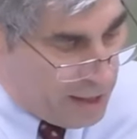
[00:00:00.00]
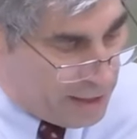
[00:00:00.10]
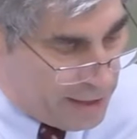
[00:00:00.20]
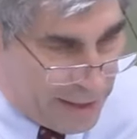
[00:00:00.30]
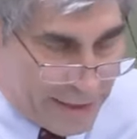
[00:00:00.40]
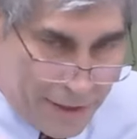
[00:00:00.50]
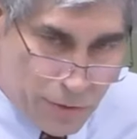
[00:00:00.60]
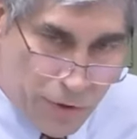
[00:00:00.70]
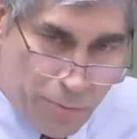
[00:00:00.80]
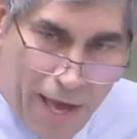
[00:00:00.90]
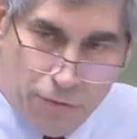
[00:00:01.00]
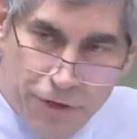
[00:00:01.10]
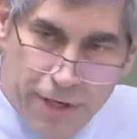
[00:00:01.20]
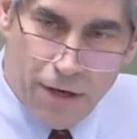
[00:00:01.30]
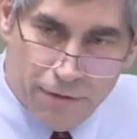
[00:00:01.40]
And there's a real battle for
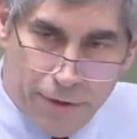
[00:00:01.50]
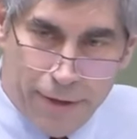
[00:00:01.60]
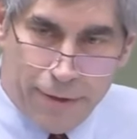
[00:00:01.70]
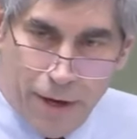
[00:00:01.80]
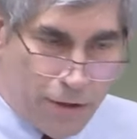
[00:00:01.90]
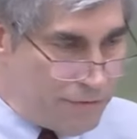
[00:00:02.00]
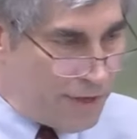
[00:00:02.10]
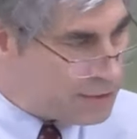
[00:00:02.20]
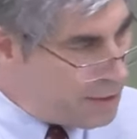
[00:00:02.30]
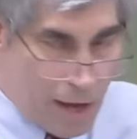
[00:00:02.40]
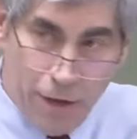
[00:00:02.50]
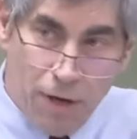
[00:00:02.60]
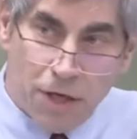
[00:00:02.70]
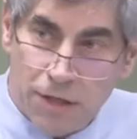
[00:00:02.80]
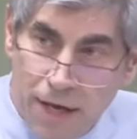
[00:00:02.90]
the narrative, and I'll confess, I know
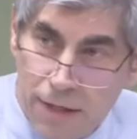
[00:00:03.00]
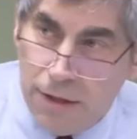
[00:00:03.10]
I'm not good at it.